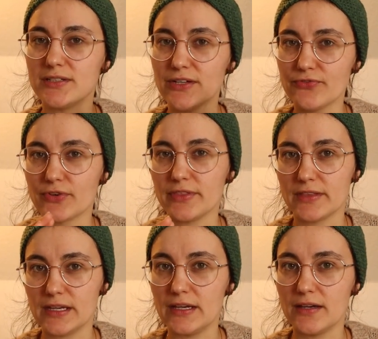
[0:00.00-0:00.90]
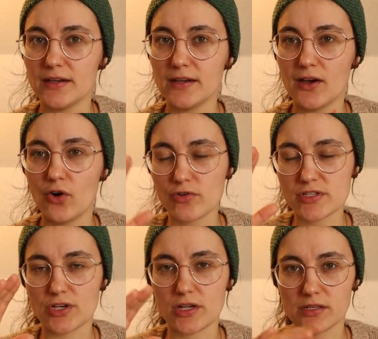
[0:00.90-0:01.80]
differently
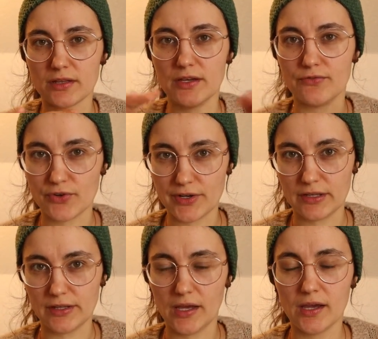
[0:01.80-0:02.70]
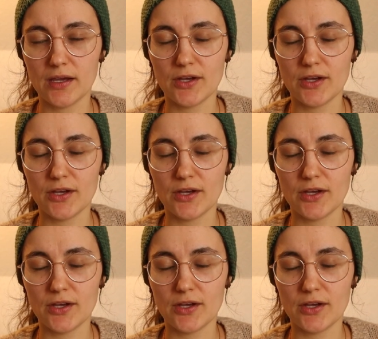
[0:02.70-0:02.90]
horizontally and vertically